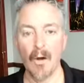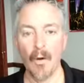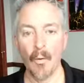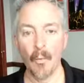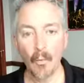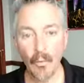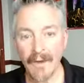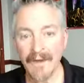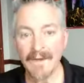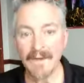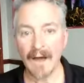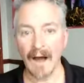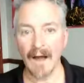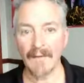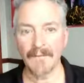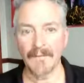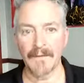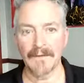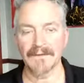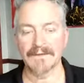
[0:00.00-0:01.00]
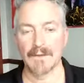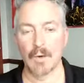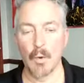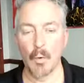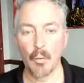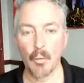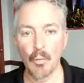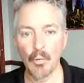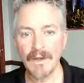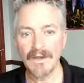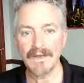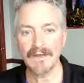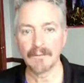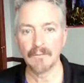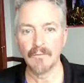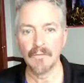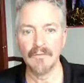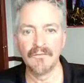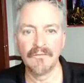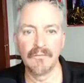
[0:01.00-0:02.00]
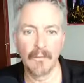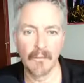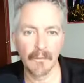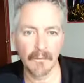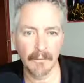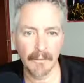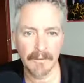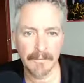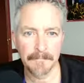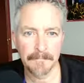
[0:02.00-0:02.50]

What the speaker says: we got this. We can move forward.